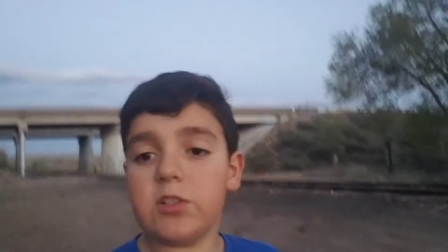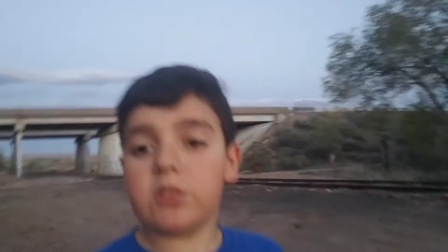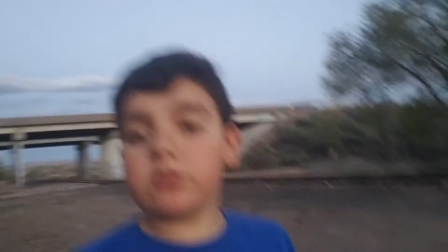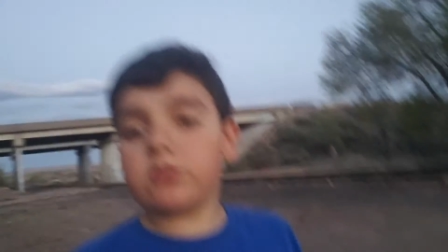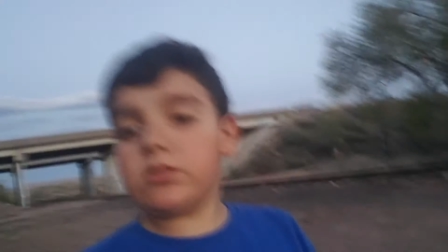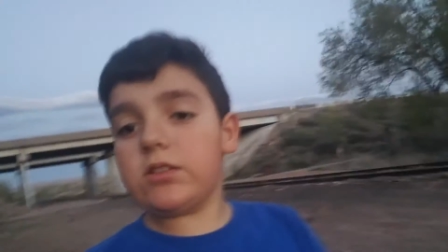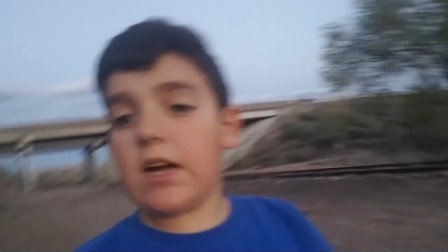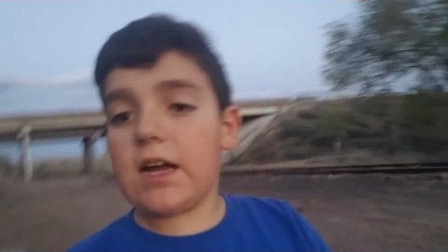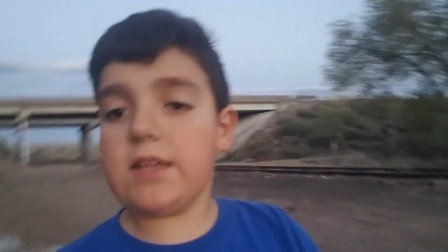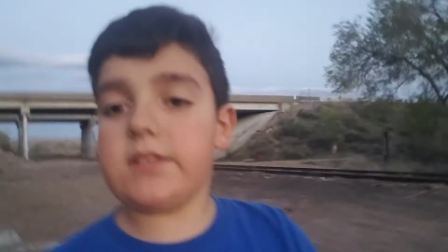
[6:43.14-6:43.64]
you
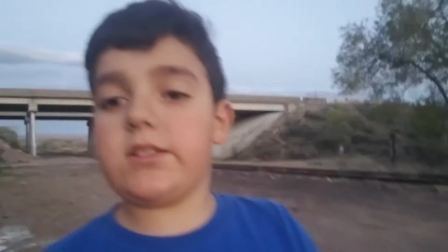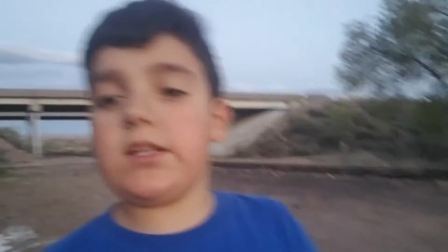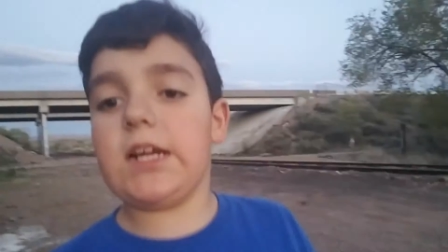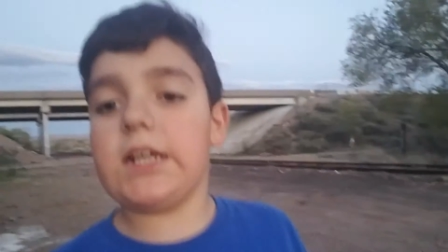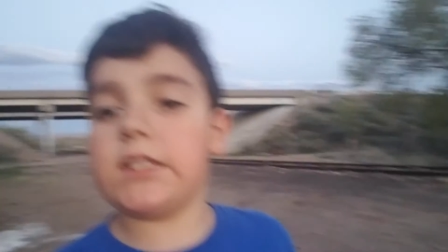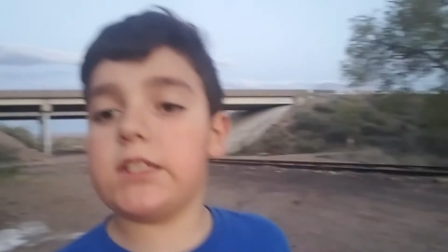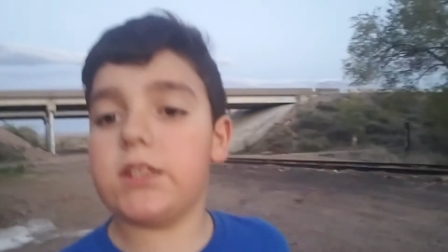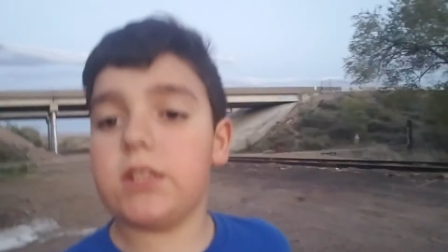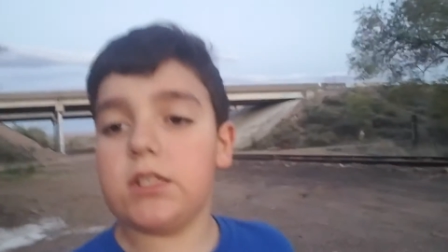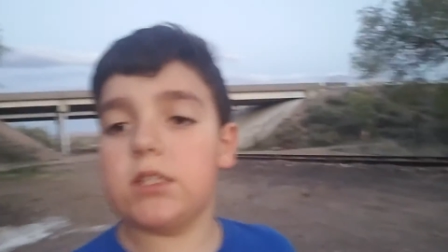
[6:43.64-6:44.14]
guys
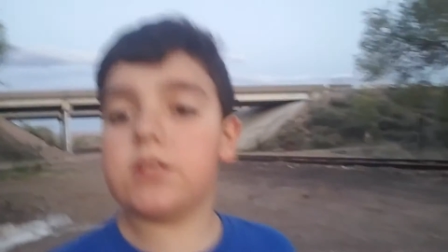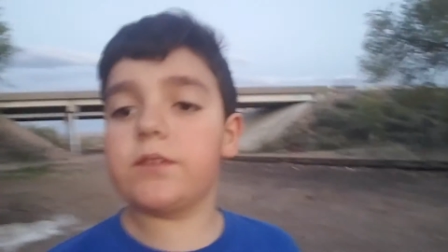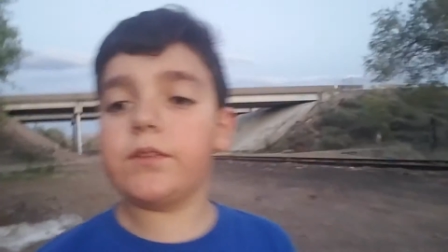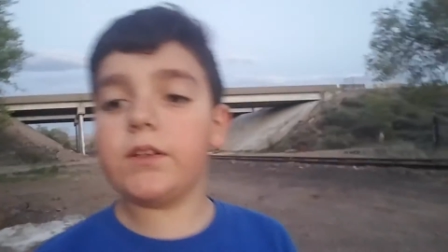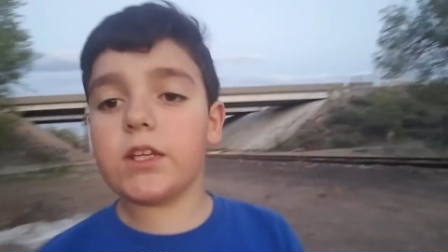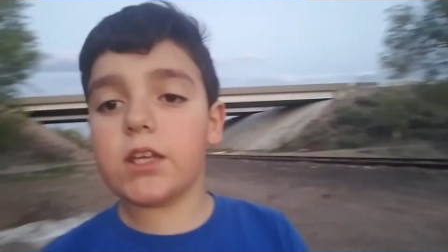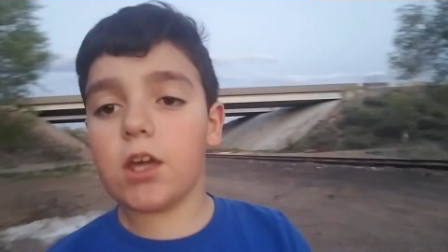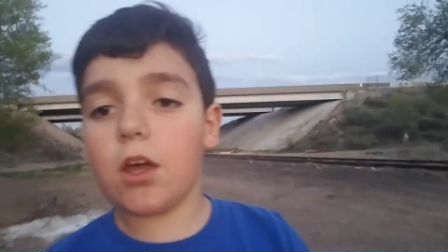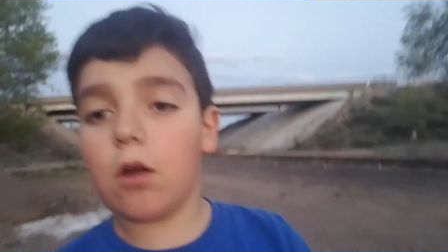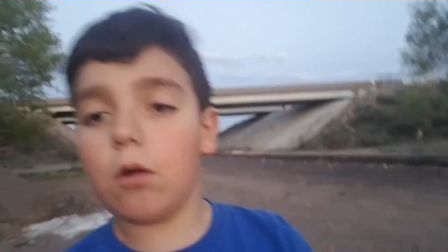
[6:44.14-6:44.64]
liked this
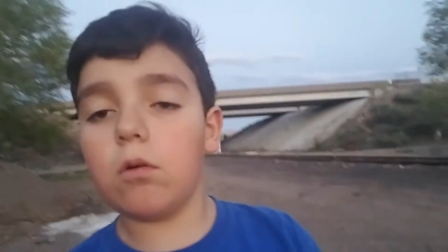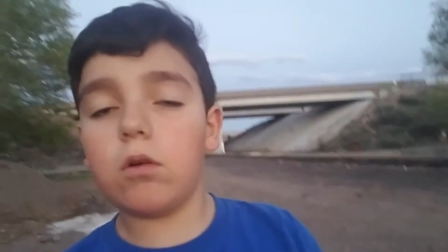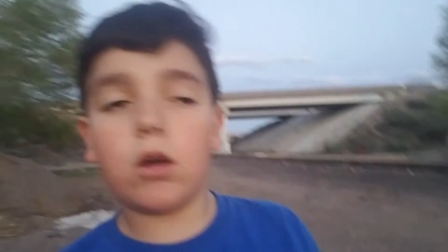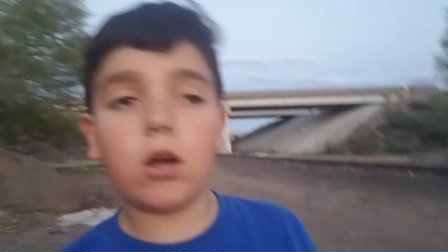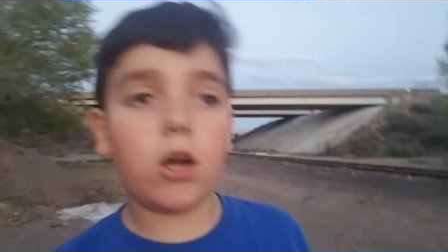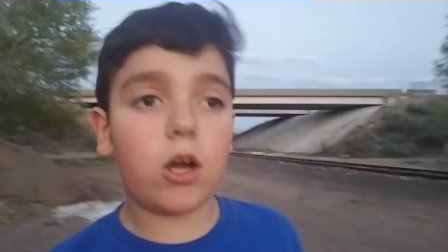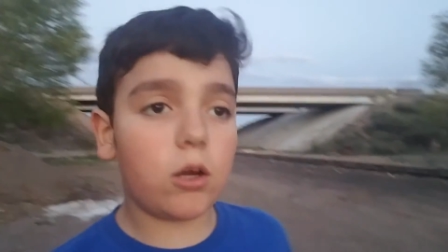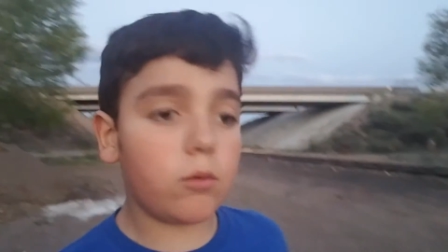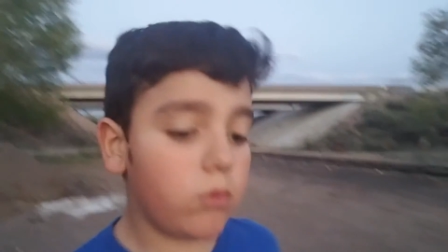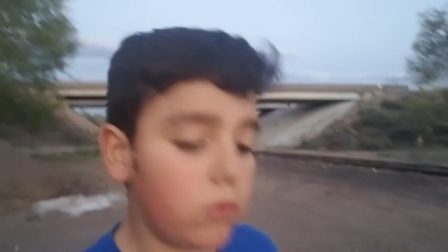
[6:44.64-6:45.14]
video,
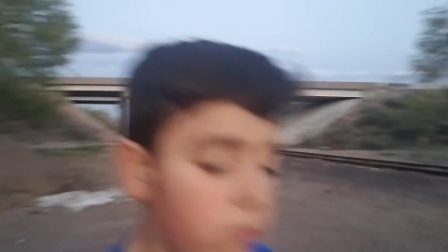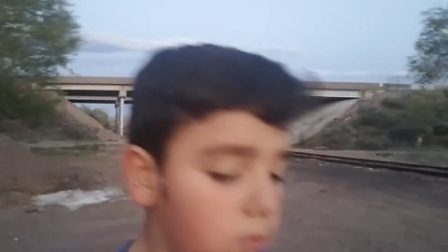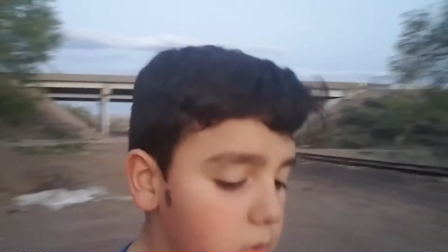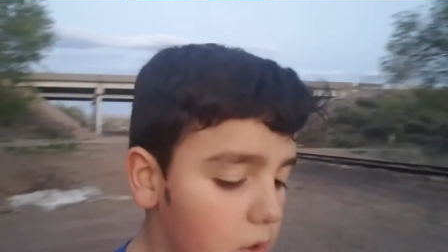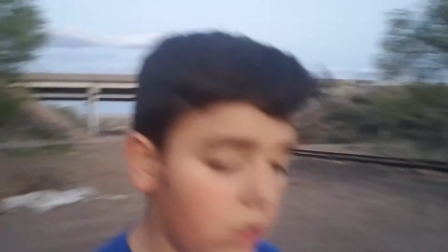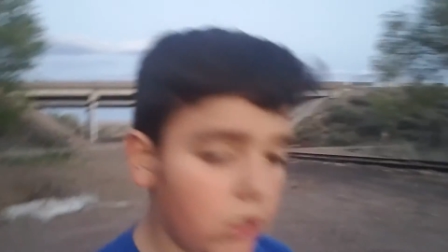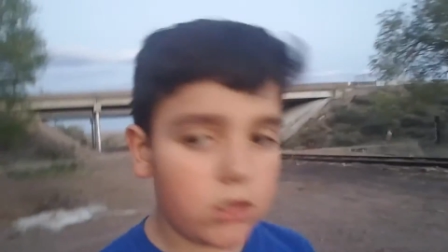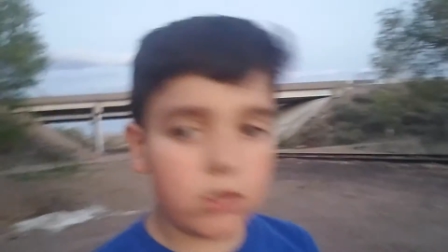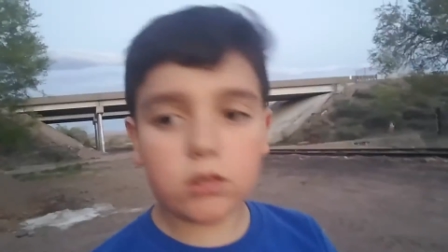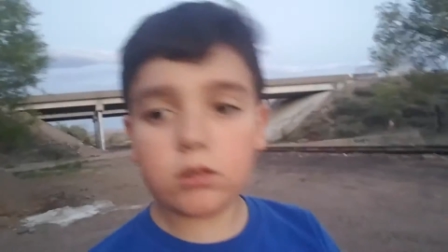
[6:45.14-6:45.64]
um,
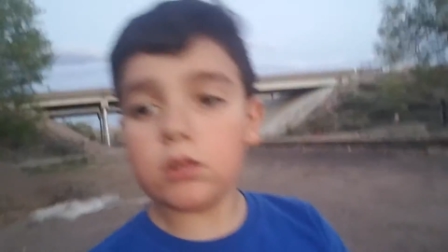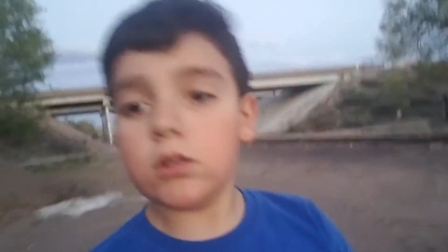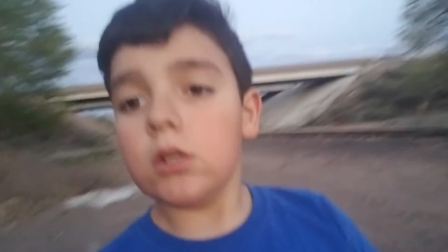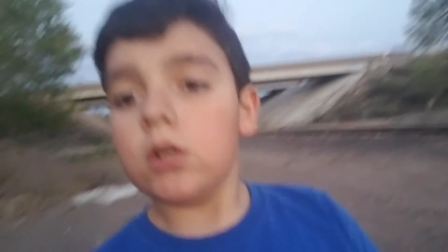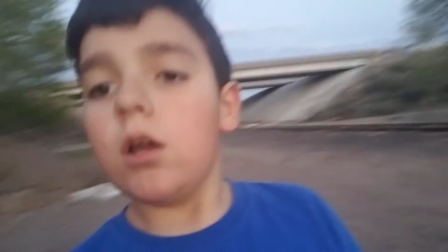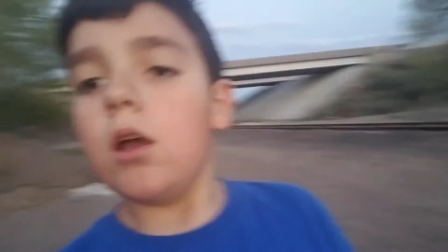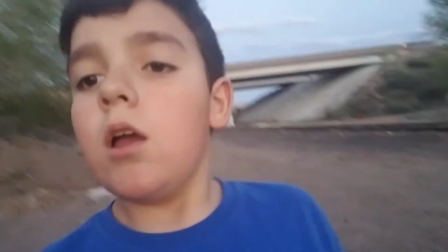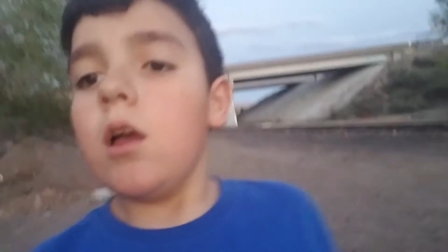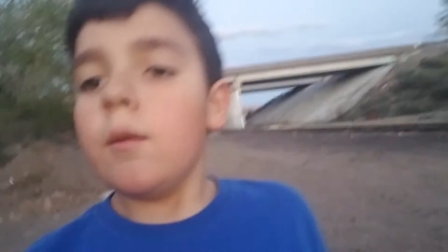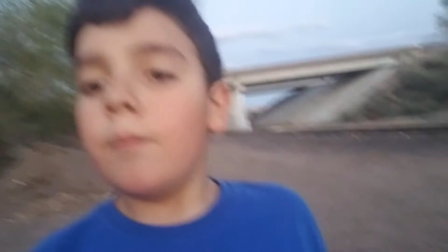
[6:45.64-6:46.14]
but
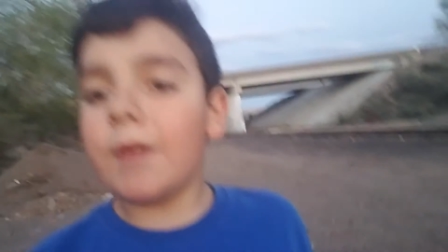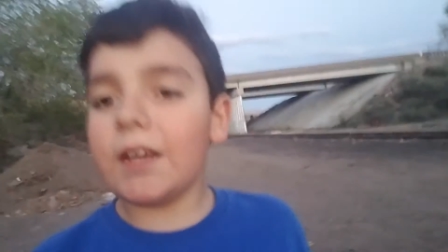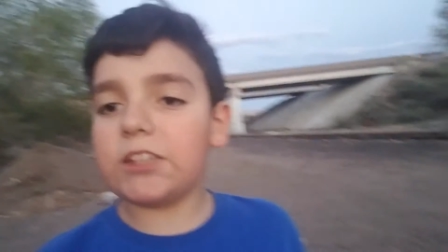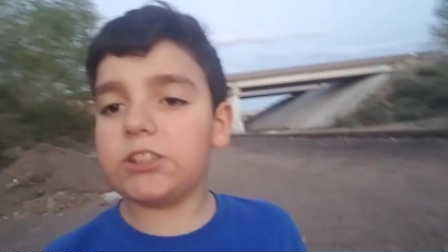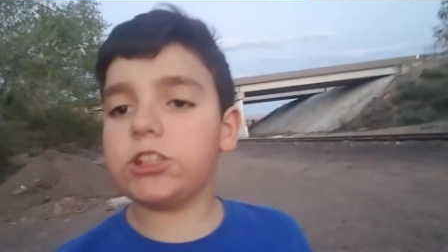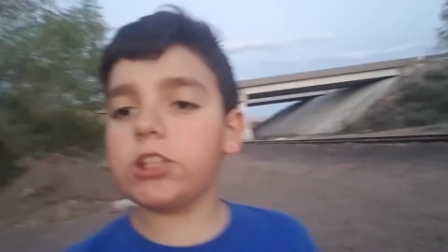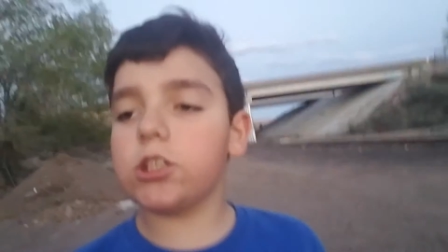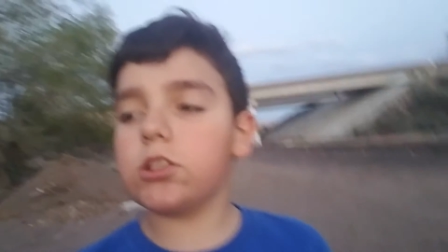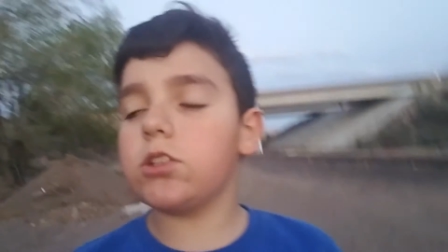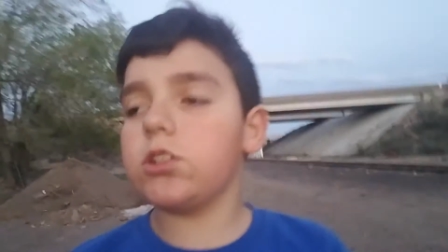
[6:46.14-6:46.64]
make sure